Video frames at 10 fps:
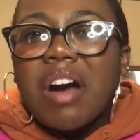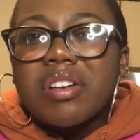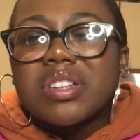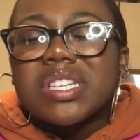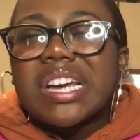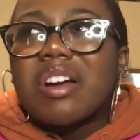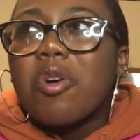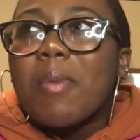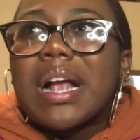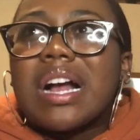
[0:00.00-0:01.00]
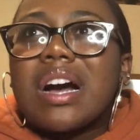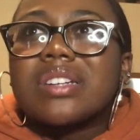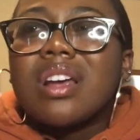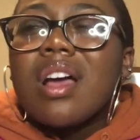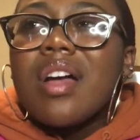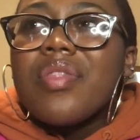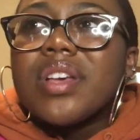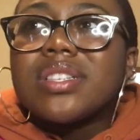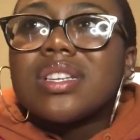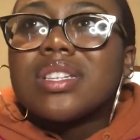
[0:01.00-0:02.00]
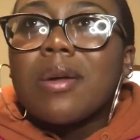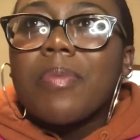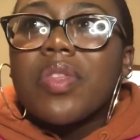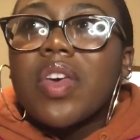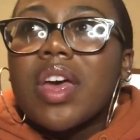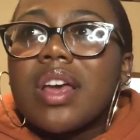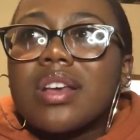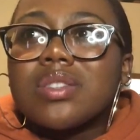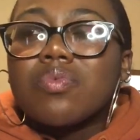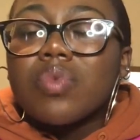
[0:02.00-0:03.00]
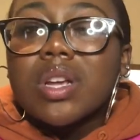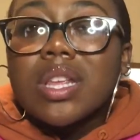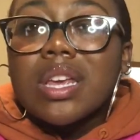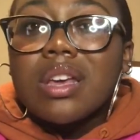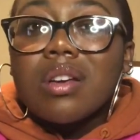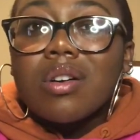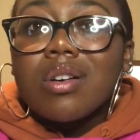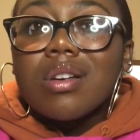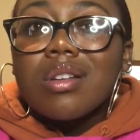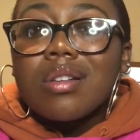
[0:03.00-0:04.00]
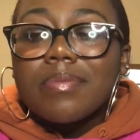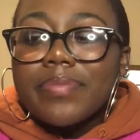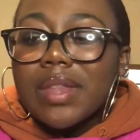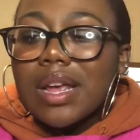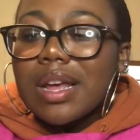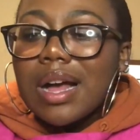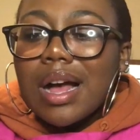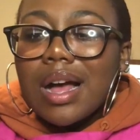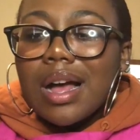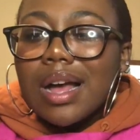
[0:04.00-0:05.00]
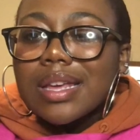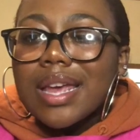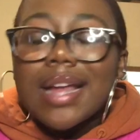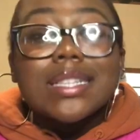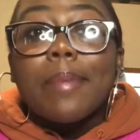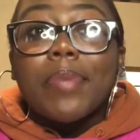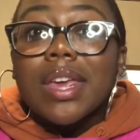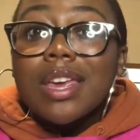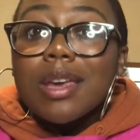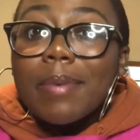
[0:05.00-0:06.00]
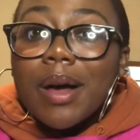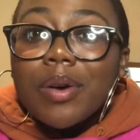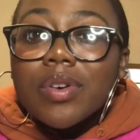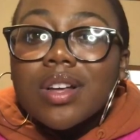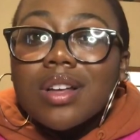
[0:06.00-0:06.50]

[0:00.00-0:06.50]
You're just like, oh my gosh, this is something that is really, I can't stop thinking about.